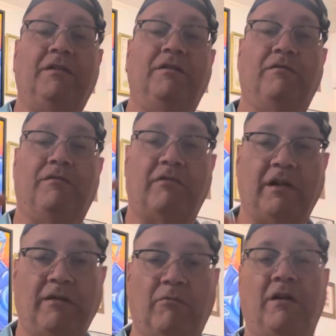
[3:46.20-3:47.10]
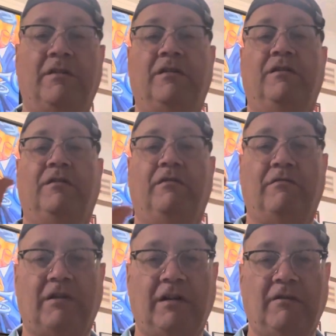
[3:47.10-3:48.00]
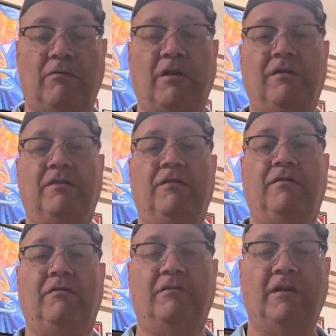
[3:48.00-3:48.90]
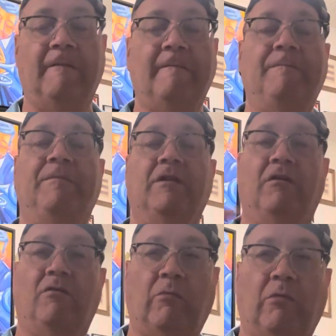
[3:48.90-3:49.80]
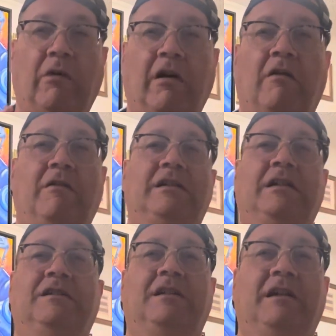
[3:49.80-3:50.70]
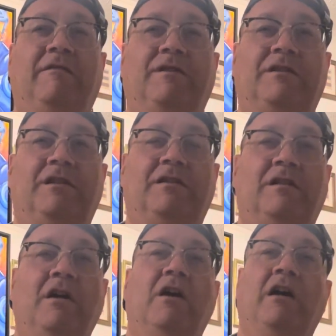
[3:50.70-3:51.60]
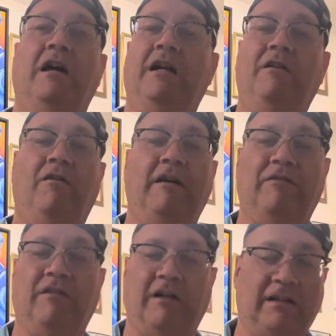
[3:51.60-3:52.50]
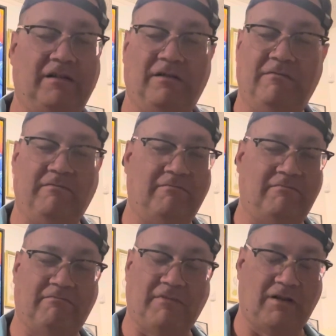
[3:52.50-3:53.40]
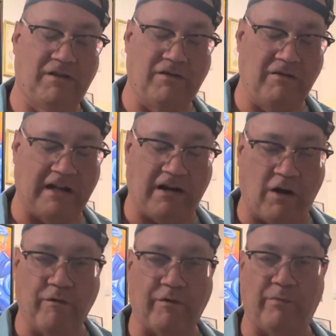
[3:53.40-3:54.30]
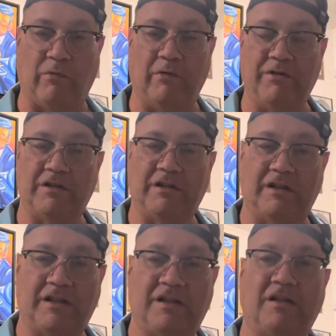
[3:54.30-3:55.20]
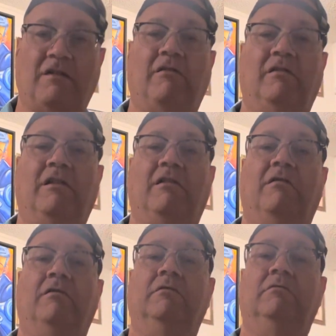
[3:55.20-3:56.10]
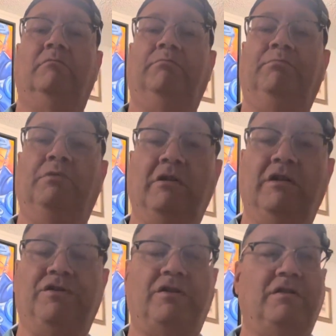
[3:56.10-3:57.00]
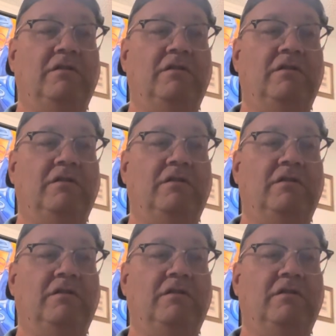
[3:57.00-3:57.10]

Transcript: two, three, 1, 2, 3, 1, 2. 1 always gets the emphasis. And you don't have to do that overboard, just a subtle little push